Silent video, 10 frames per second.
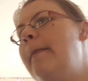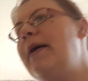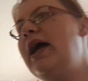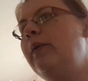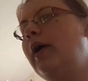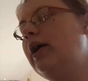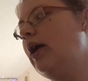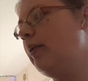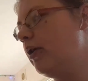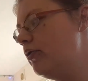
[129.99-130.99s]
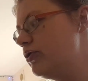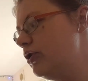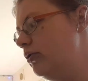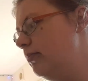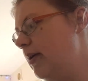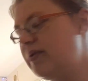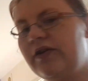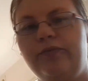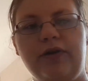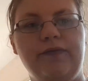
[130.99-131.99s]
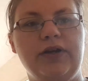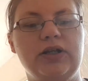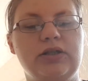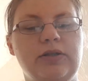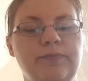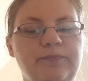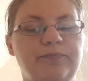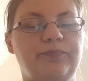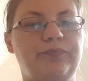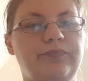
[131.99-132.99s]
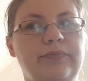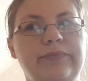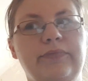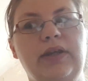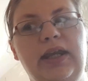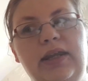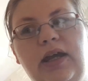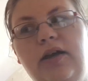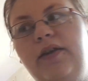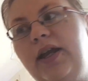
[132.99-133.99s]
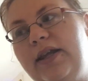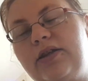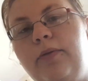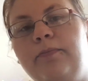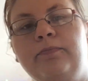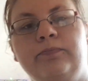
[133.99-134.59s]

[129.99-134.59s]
But anyway, I'm going to make myself breakfast, eat that, and then get on.